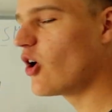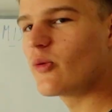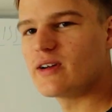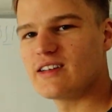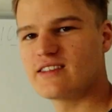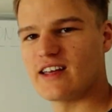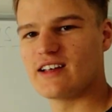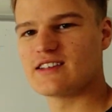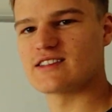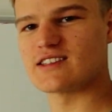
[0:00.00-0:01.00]
already
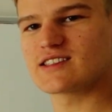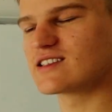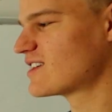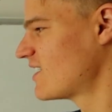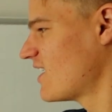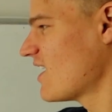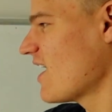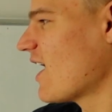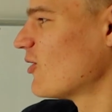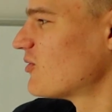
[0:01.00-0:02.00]
tells us
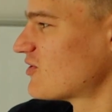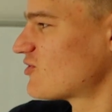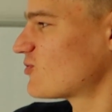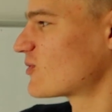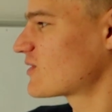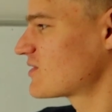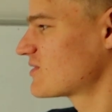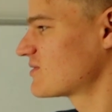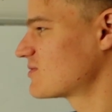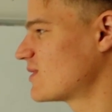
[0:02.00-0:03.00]
how this works,
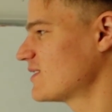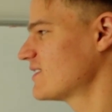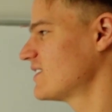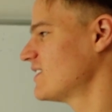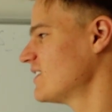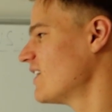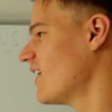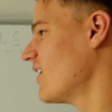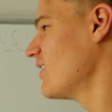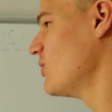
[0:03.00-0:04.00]
right?
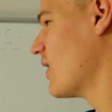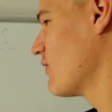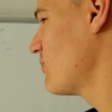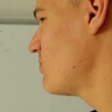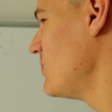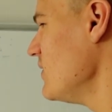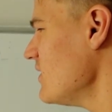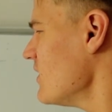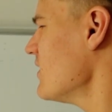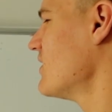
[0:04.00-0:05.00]
You have
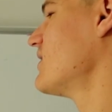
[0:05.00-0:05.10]
P